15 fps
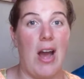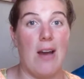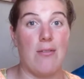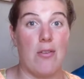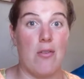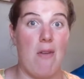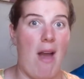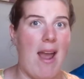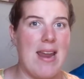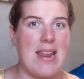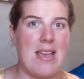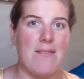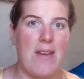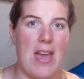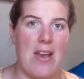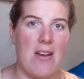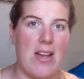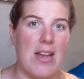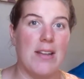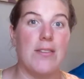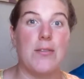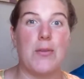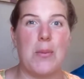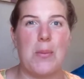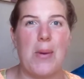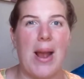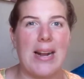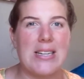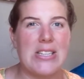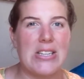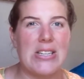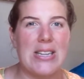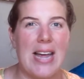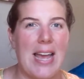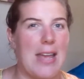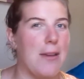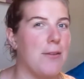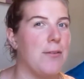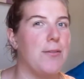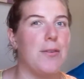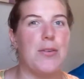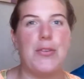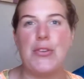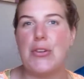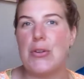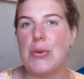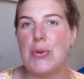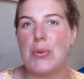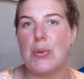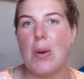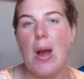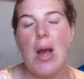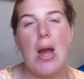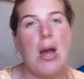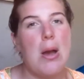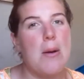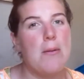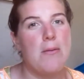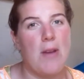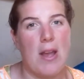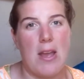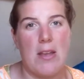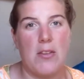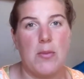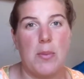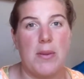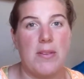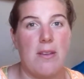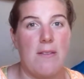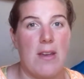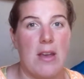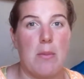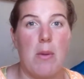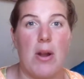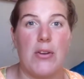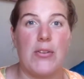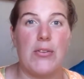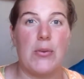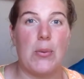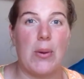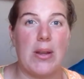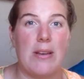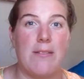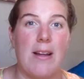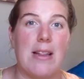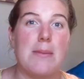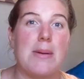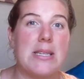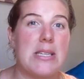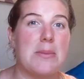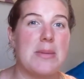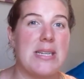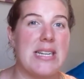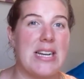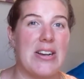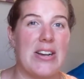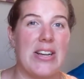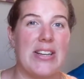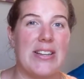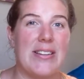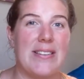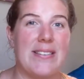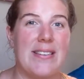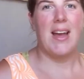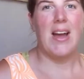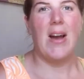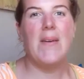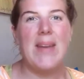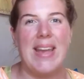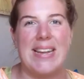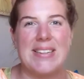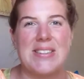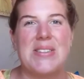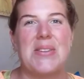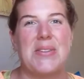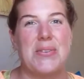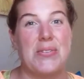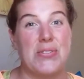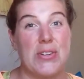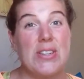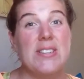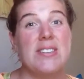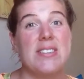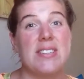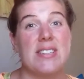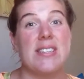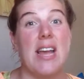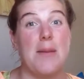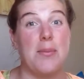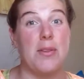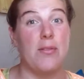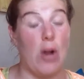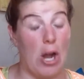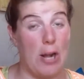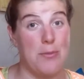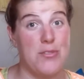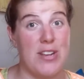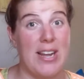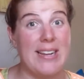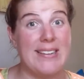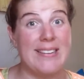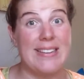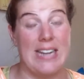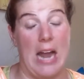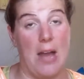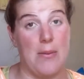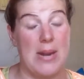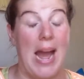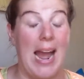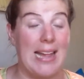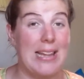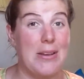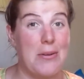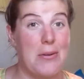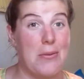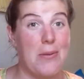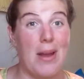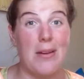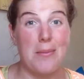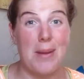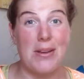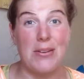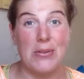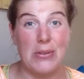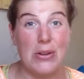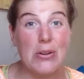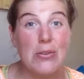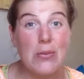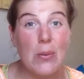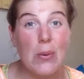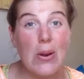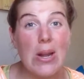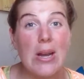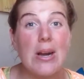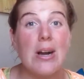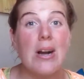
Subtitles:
a variety of areas, from practical life to very specific Montessori developmental materials. Okay, so the first types of objects that I would highly recommend you look for